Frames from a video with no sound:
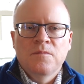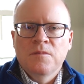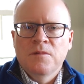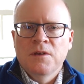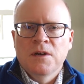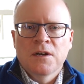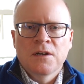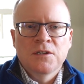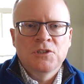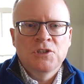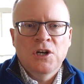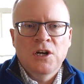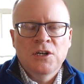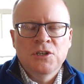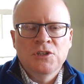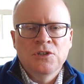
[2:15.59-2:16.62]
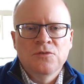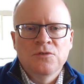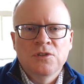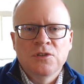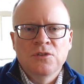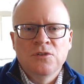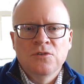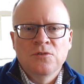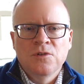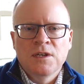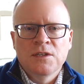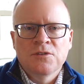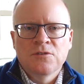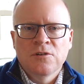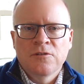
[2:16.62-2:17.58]
They're going to charge you to do
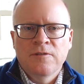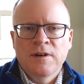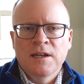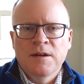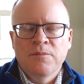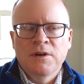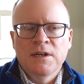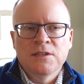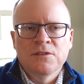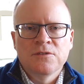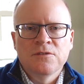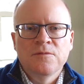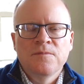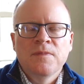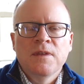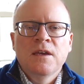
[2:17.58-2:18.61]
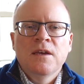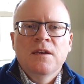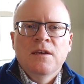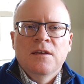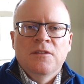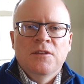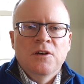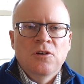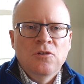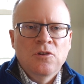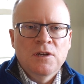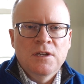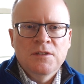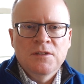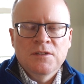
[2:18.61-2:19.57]
a certified appraisal. They'll
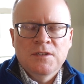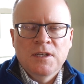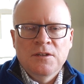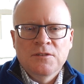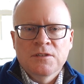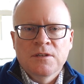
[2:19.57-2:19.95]
look at the sales